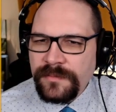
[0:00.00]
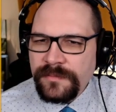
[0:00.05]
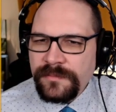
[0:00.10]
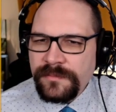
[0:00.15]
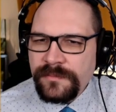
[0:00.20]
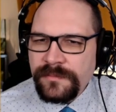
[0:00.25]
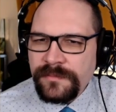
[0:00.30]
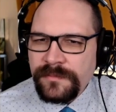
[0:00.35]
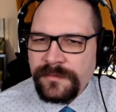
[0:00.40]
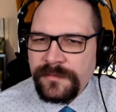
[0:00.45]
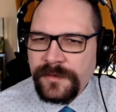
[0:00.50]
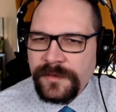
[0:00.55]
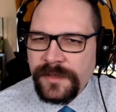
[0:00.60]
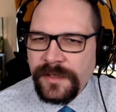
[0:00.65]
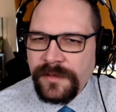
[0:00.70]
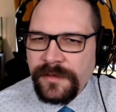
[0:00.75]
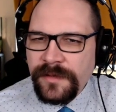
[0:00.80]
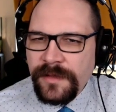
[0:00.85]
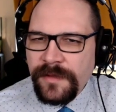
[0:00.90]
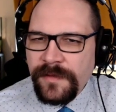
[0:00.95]
What
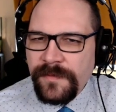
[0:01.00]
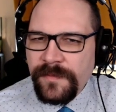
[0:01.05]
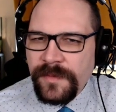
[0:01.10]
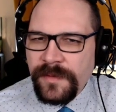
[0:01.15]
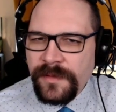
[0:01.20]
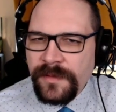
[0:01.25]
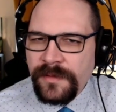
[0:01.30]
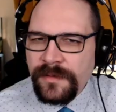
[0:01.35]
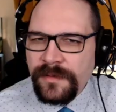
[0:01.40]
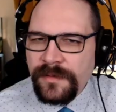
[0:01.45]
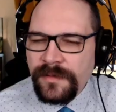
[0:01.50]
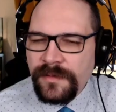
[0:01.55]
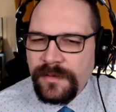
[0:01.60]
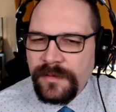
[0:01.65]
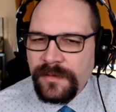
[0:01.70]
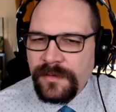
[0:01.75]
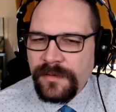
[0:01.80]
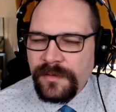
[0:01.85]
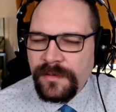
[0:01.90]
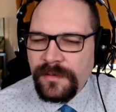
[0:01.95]
can these be?
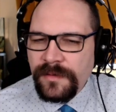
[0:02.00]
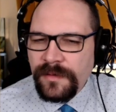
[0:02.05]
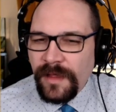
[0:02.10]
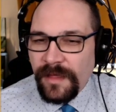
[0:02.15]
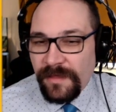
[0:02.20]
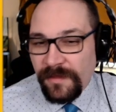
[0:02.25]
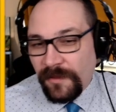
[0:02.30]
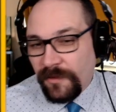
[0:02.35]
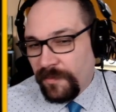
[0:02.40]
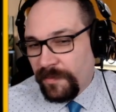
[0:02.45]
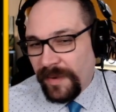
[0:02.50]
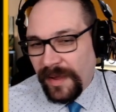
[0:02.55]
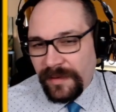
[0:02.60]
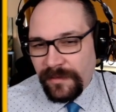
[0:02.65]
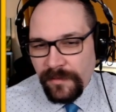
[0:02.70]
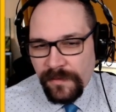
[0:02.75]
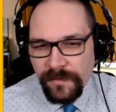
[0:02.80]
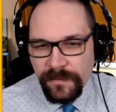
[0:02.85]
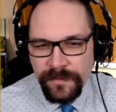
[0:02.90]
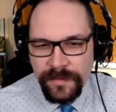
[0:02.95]
Solar
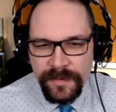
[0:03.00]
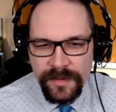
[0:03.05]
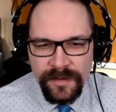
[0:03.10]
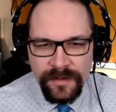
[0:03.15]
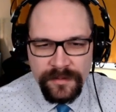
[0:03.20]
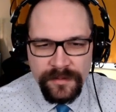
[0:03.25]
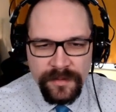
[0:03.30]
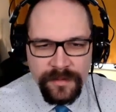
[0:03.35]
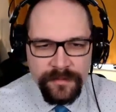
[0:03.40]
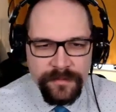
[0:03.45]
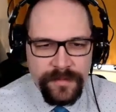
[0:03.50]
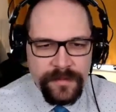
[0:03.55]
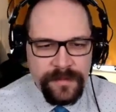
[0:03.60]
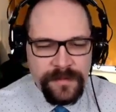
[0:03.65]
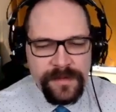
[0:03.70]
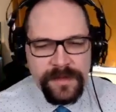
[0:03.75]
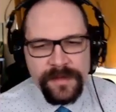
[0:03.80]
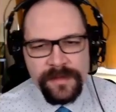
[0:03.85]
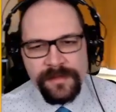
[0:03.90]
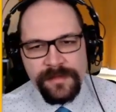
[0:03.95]
panels would be the obvious
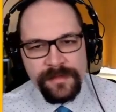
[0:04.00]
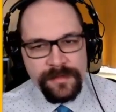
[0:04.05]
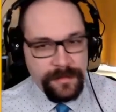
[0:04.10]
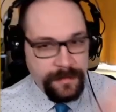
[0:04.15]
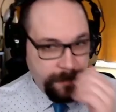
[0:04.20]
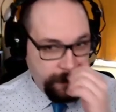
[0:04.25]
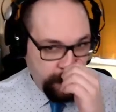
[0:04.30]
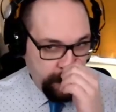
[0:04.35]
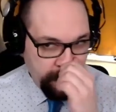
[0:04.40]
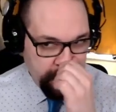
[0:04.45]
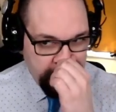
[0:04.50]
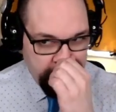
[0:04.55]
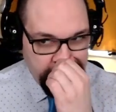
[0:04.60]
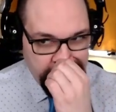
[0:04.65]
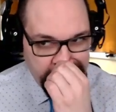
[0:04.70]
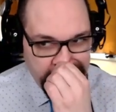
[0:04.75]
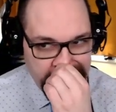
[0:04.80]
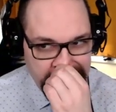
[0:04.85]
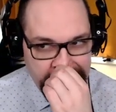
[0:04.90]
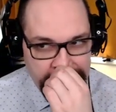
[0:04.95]
guess.
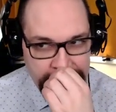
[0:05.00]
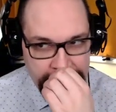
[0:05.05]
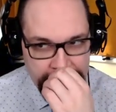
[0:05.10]
Let's see.